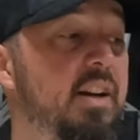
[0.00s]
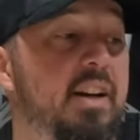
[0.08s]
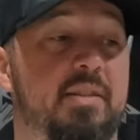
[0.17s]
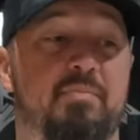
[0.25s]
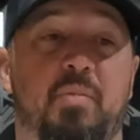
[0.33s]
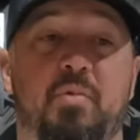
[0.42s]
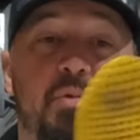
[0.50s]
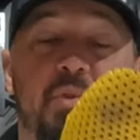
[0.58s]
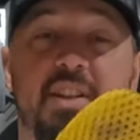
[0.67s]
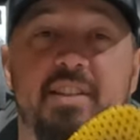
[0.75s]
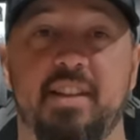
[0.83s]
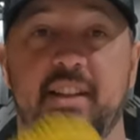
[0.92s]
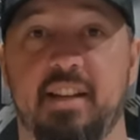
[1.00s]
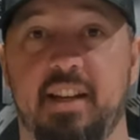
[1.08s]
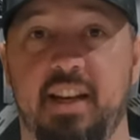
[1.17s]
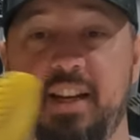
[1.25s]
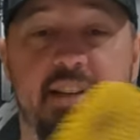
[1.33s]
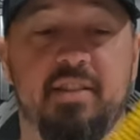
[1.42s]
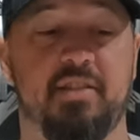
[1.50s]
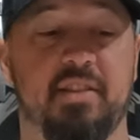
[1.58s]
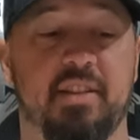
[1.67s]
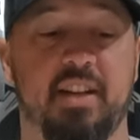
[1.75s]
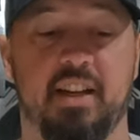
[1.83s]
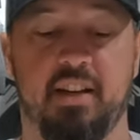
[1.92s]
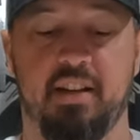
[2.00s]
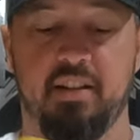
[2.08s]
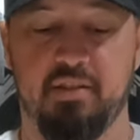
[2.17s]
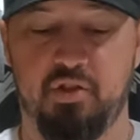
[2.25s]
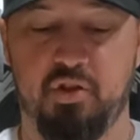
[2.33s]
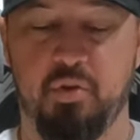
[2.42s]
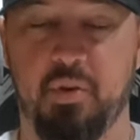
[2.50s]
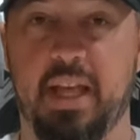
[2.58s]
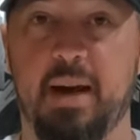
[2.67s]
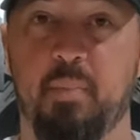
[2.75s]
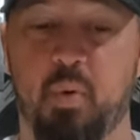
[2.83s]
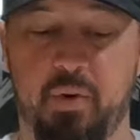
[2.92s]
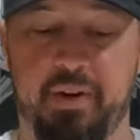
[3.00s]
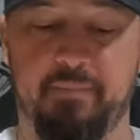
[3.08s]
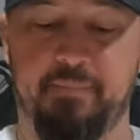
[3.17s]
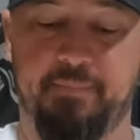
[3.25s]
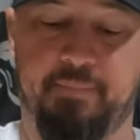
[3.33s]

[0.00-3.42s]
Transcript: I threw these in today just to kind of show you that point.